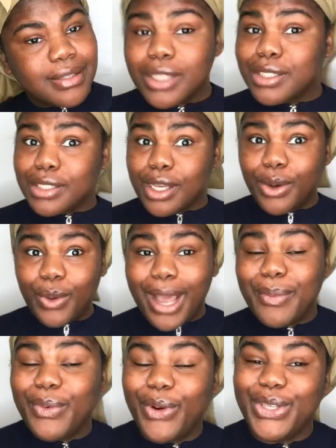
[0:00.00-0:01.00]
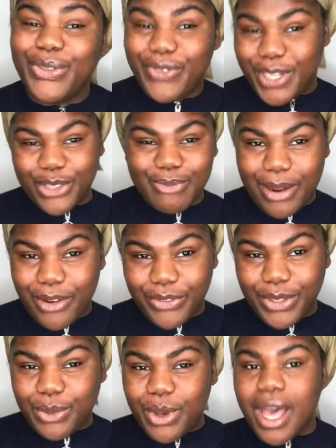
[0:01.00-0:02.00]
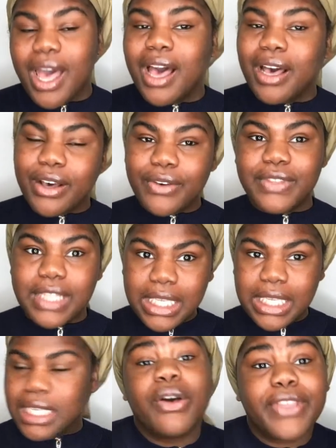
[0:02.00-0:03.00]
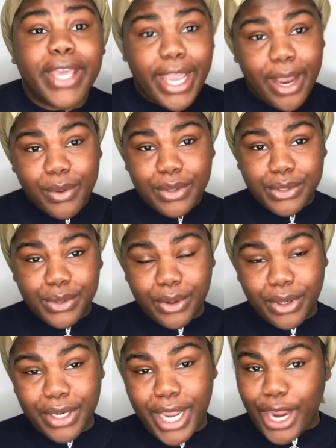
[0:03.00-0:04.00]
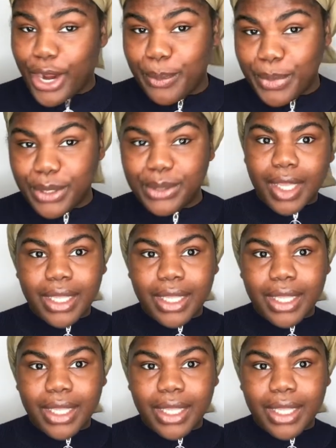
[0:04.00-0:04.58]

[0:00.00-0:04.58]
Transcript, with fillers: So I'm going to finish my review of the Carol's Daughter hair milk.